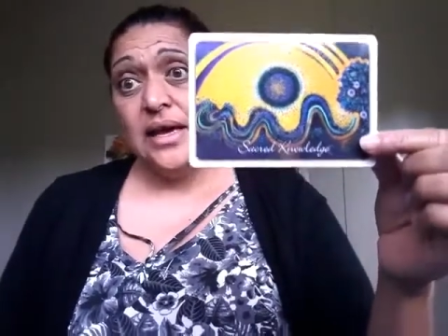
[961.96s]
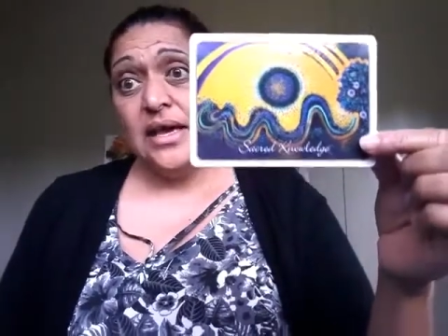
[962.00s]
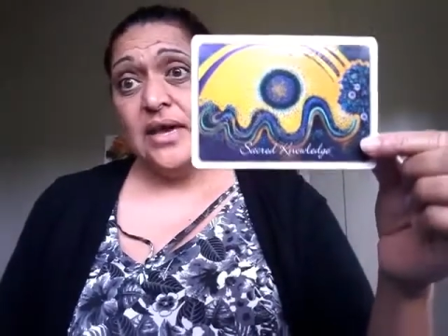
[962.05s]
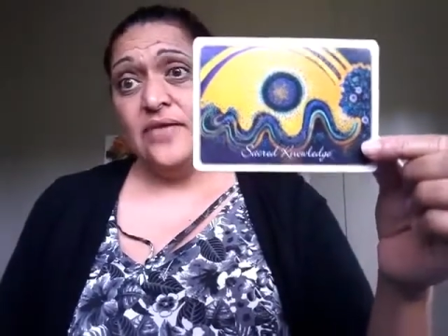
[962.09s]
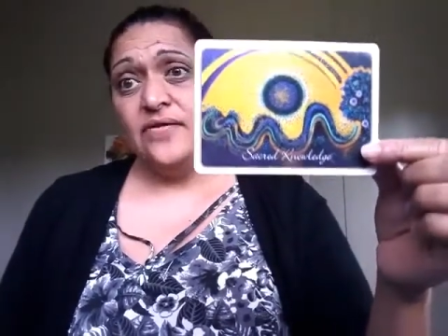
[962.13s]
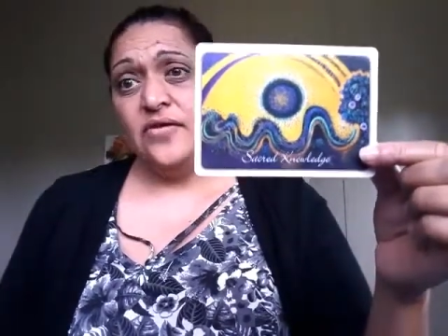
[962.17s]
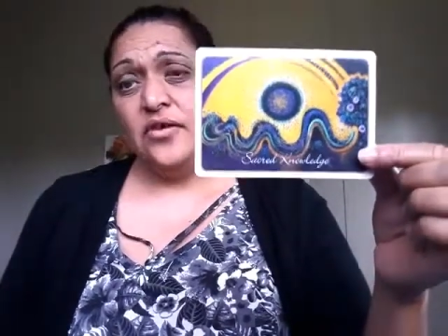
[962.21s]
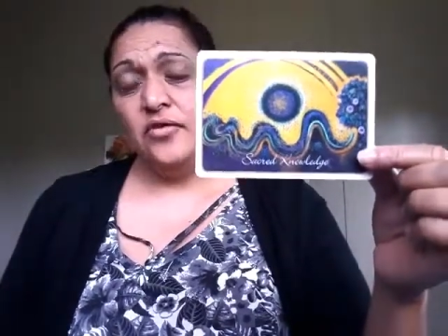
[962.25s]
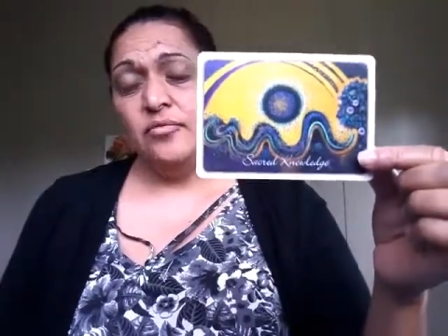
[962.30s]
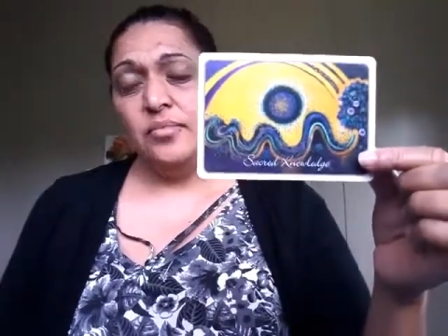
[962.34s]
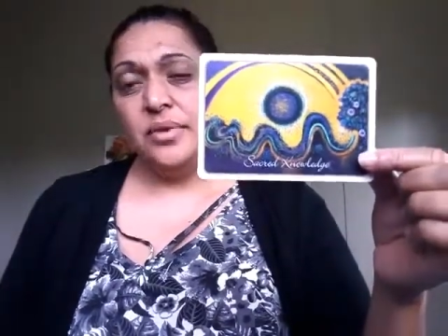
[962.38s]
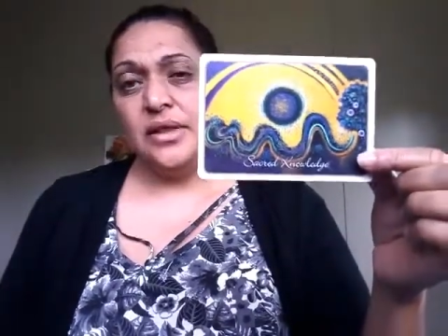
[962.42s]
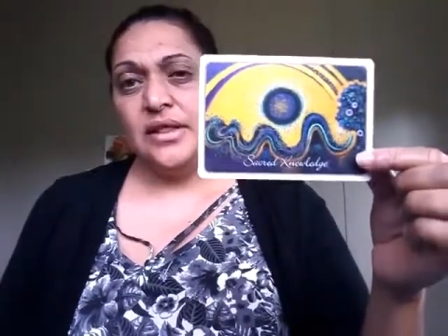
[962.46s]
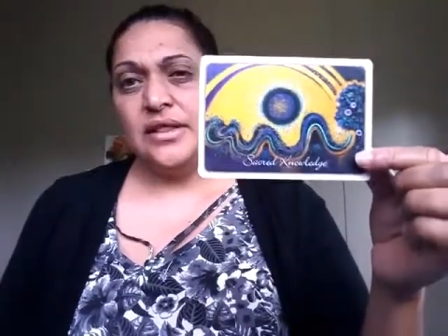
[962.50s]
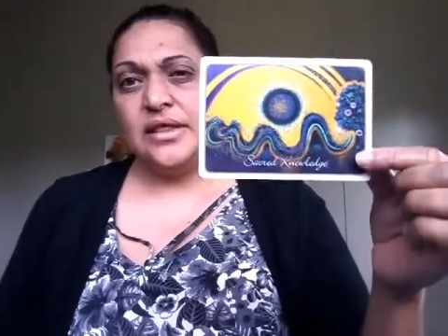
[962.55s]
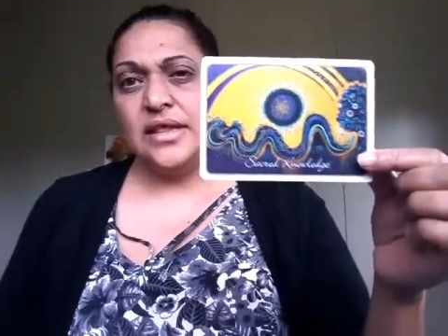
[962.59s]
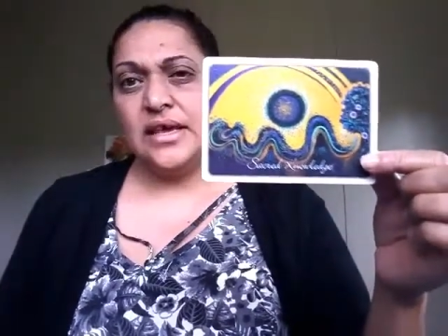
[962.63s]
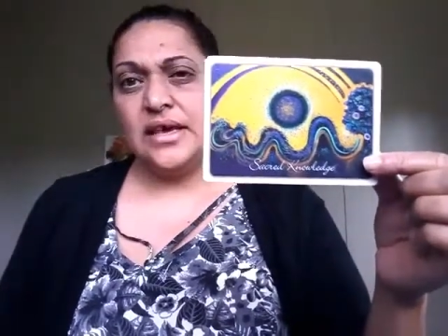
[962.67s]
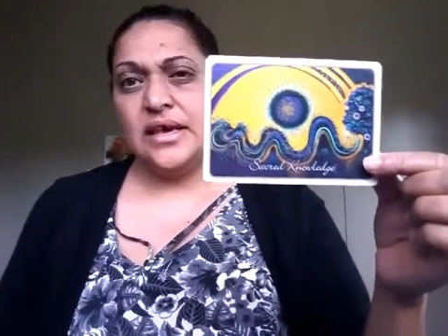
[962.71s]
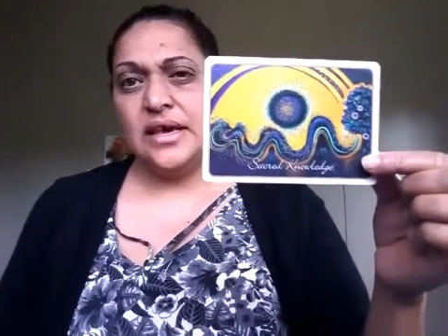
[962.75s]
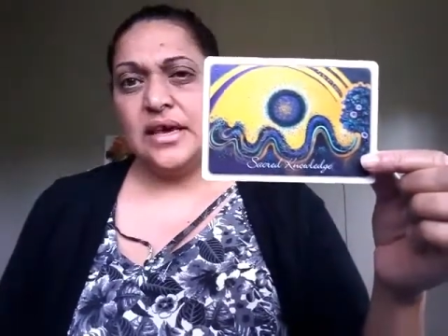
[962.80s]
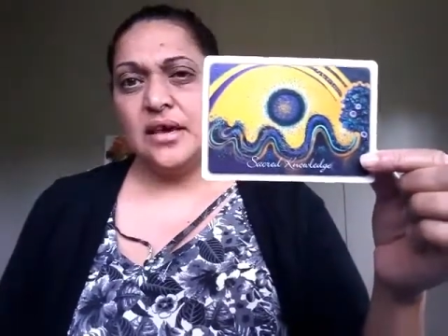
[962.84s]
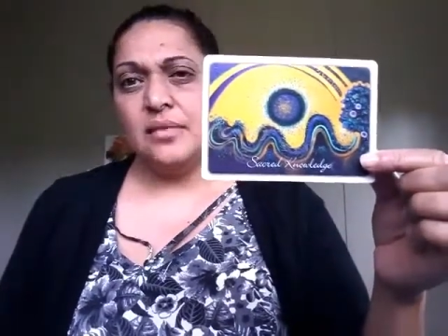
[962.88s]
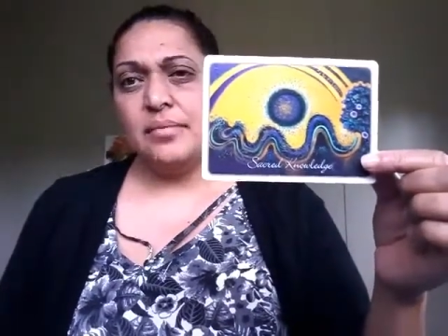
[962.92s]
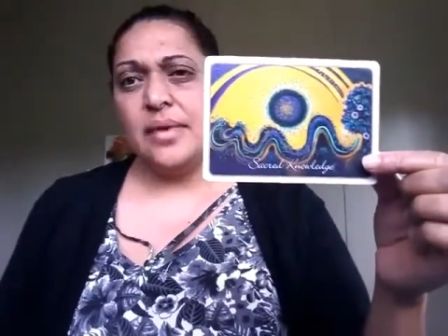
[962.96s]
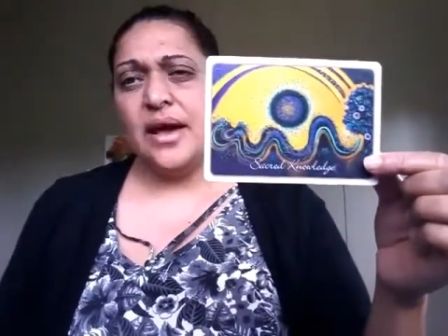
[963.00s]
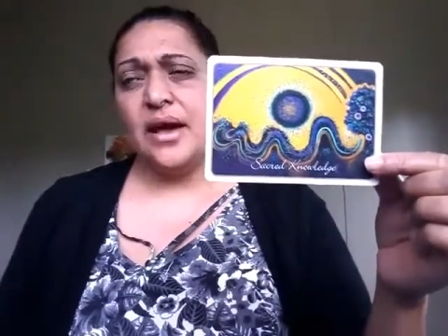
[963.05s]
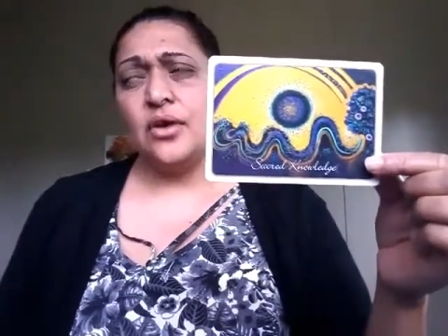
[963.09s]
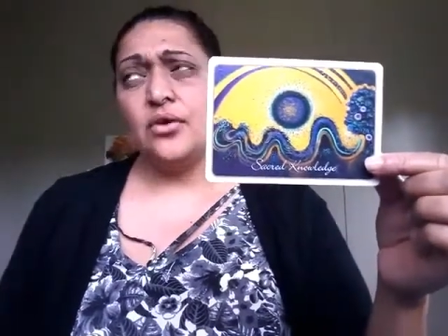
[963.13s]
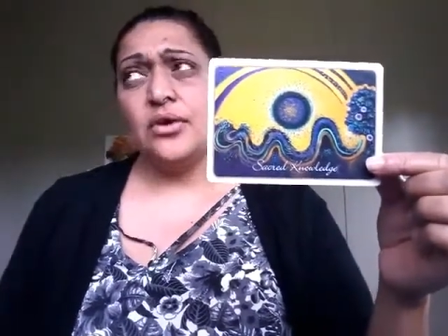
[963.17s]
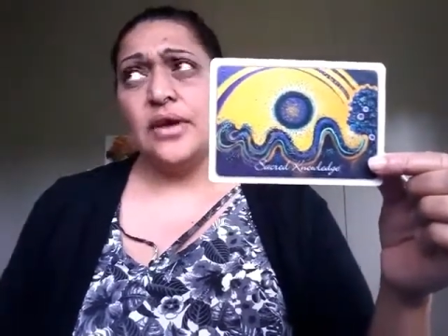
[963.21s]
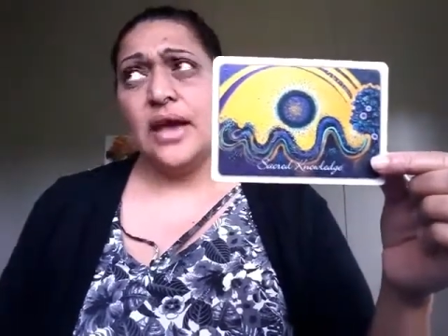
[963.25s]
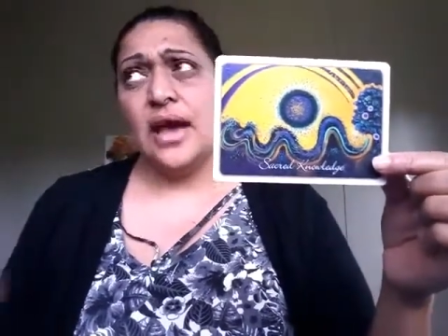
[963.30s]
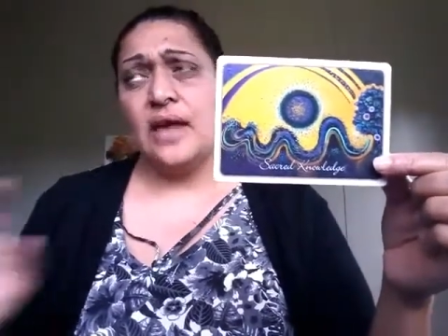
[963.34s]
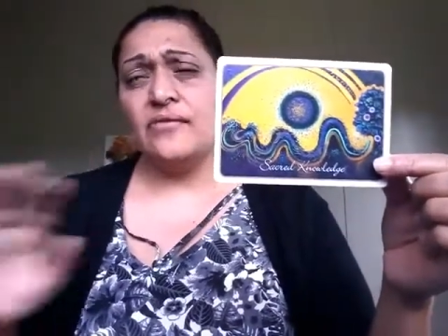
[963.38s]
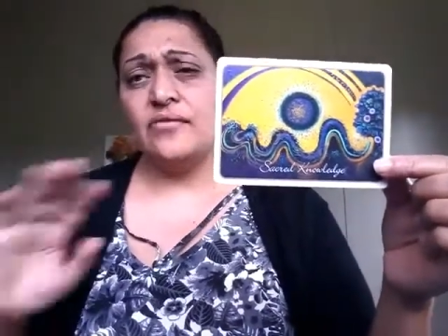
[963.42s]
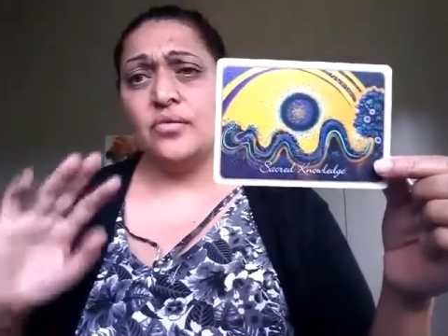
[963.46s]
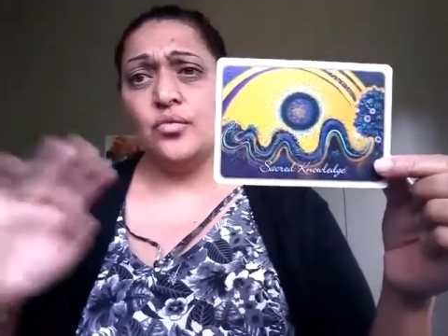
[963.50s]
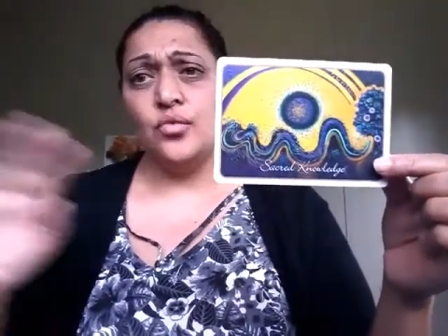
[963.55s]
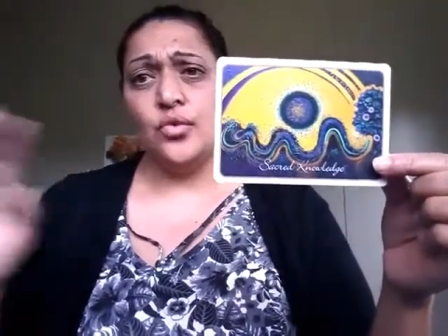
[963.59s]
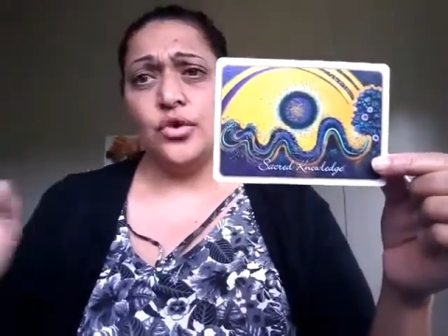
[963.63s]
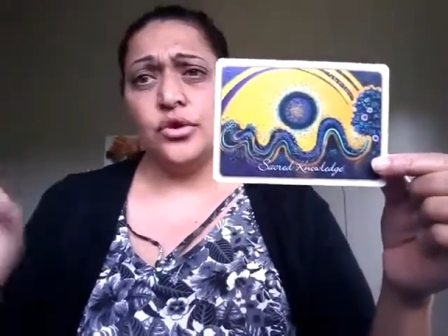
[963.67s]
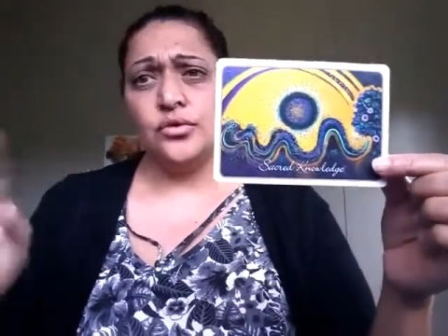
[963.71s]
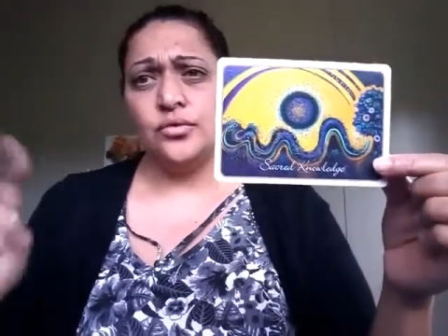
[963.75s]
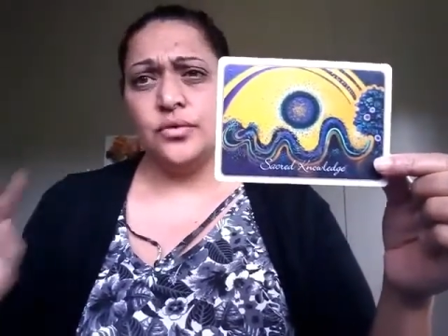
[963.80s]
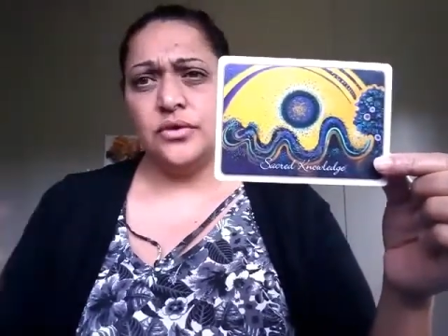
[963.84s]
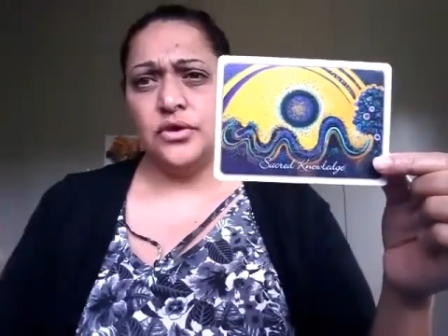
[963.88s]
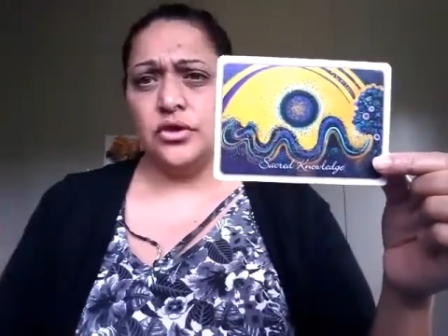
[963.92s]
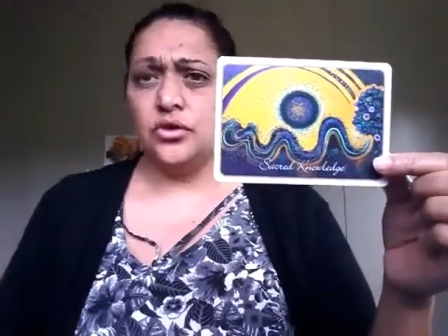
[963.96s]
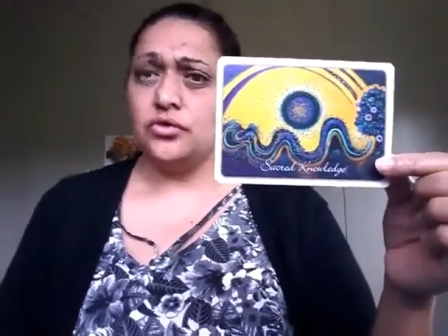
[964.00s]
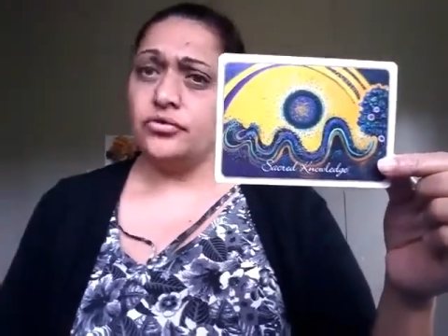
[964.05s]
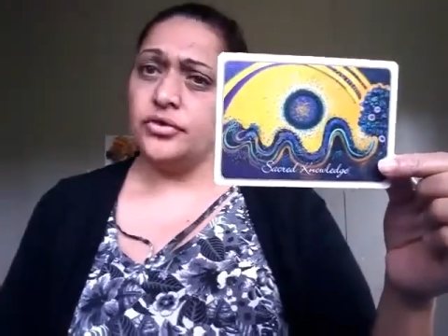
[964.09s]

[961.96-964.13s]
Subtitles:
If you've been thinking about or you haven't worked with your